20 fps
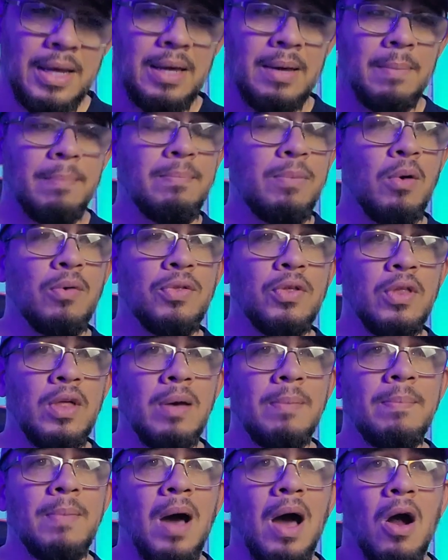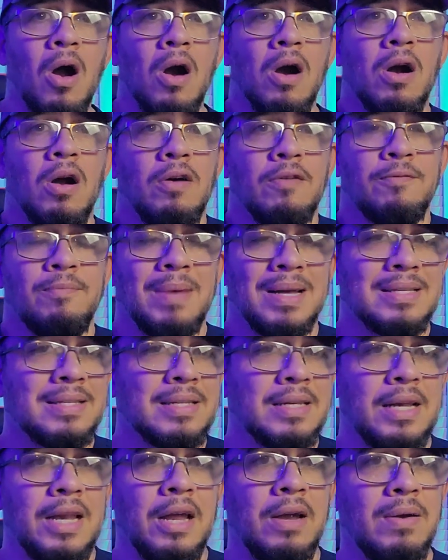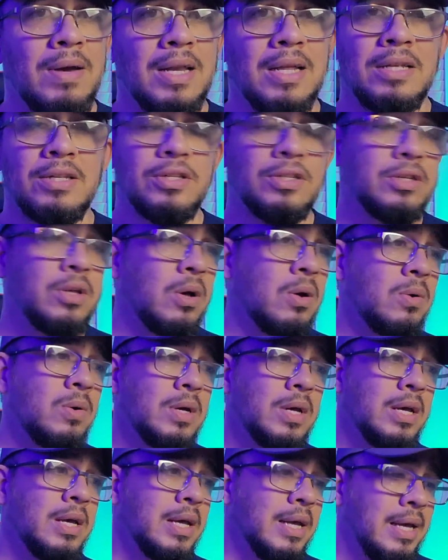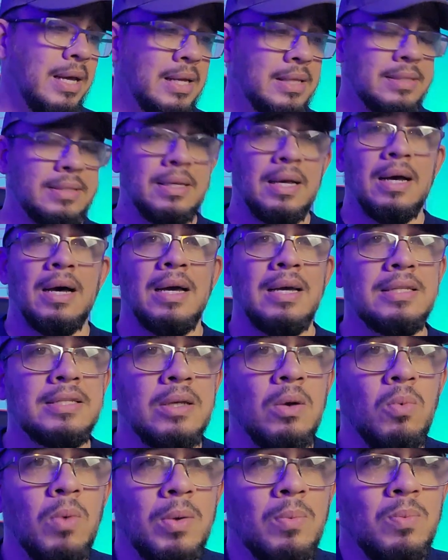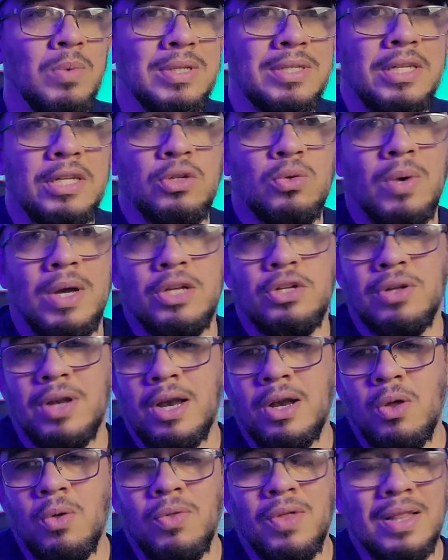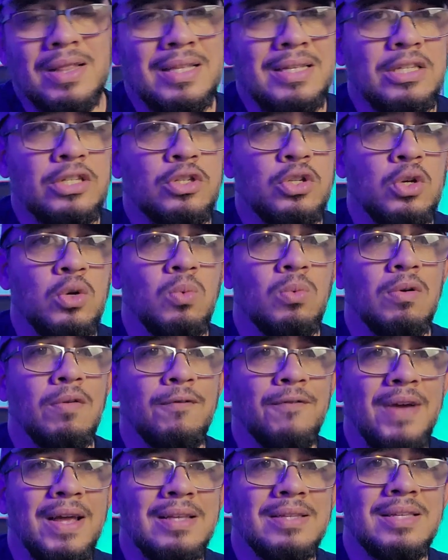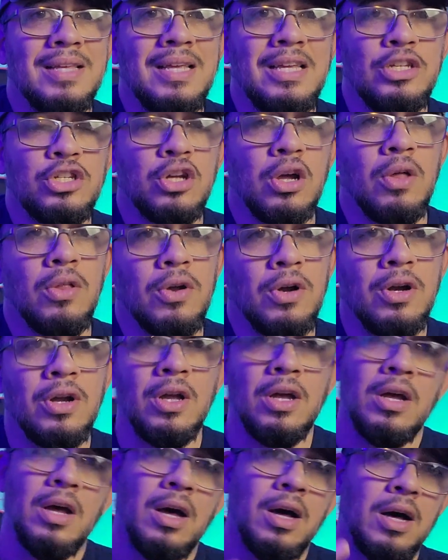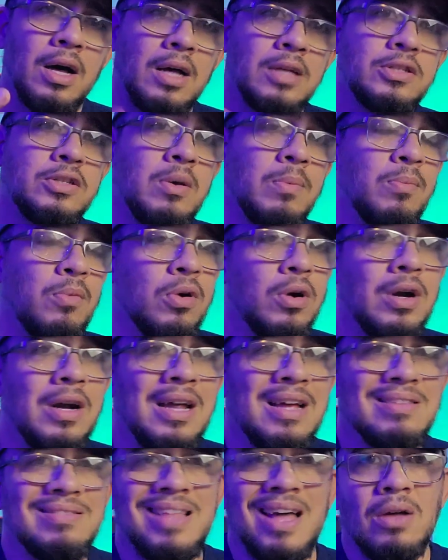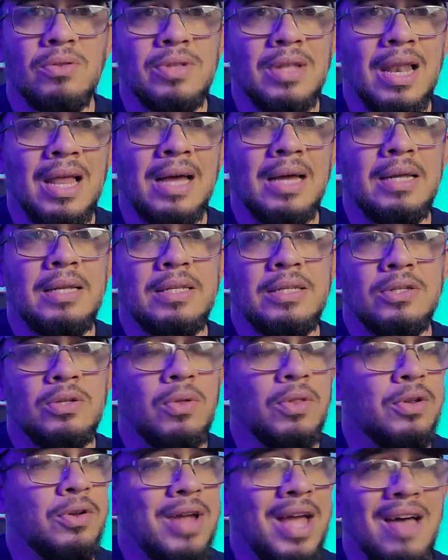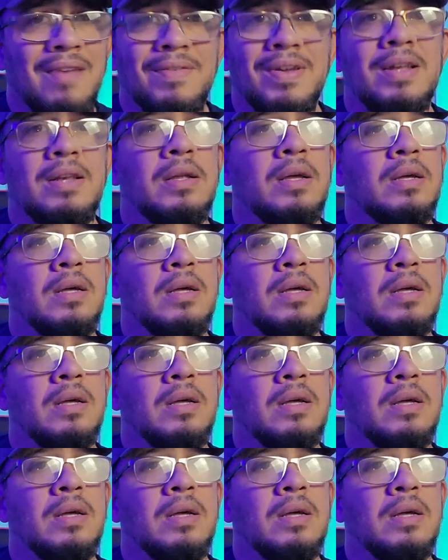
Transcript: both of them are of Mexican heritage, so it's a win-win situation. I know that these two will face each other somewhere down the line. So there you have it.